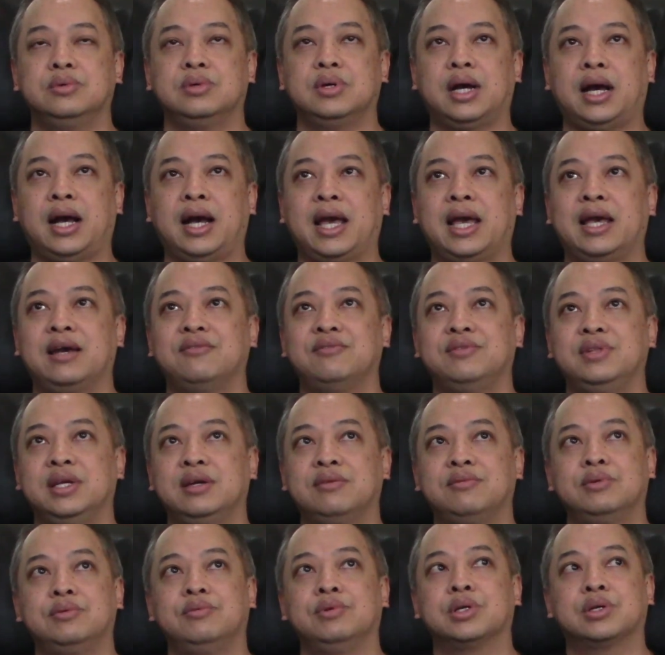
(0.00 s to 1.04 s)
I have
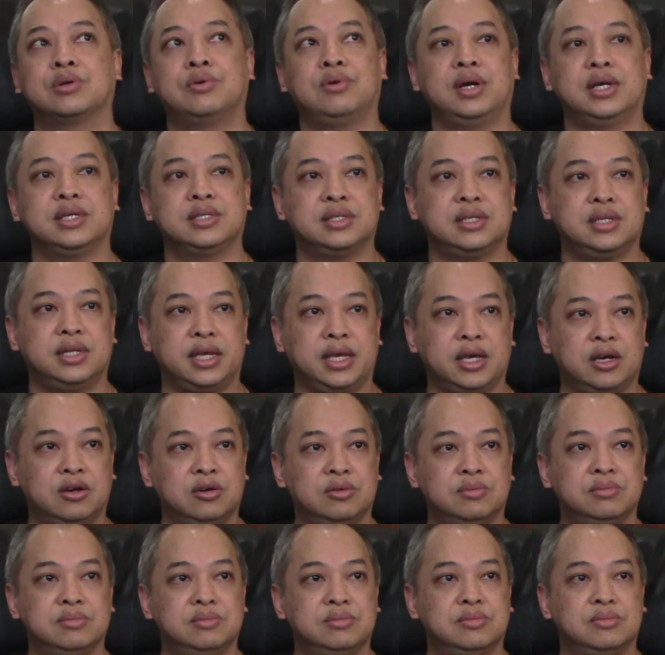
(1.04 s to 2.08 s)
never requested
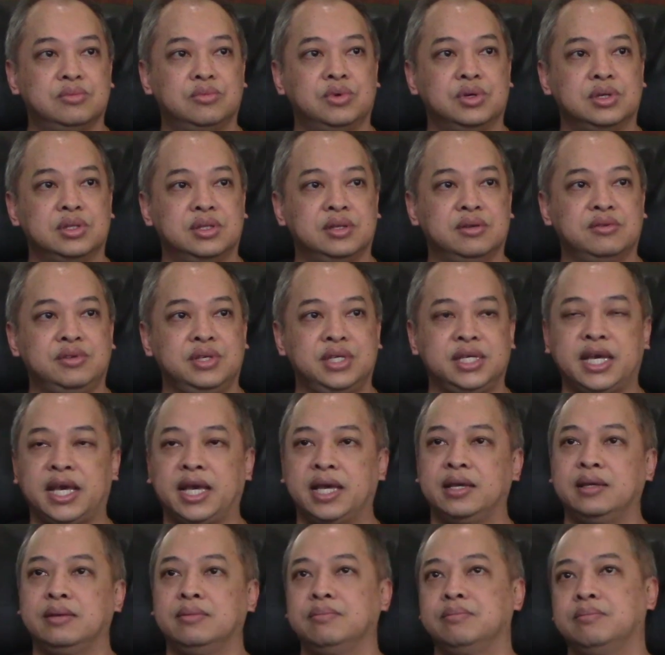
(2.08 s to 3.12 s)
help with the
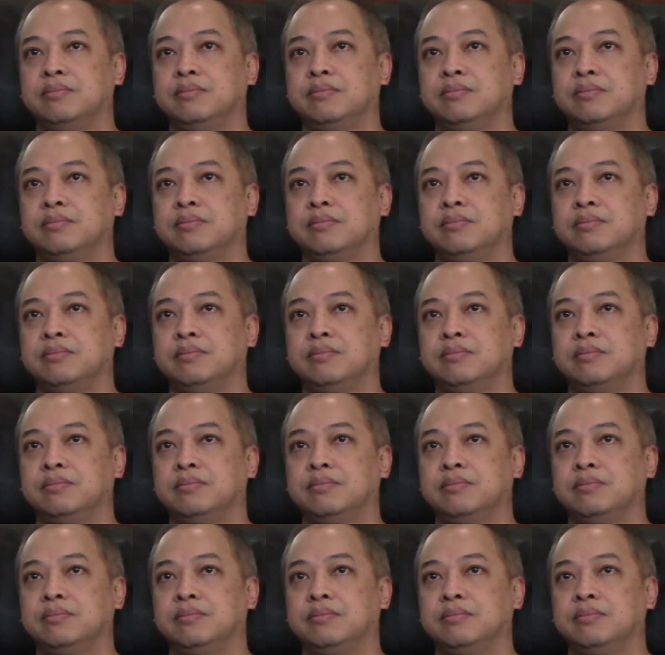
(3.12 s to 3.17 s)
VA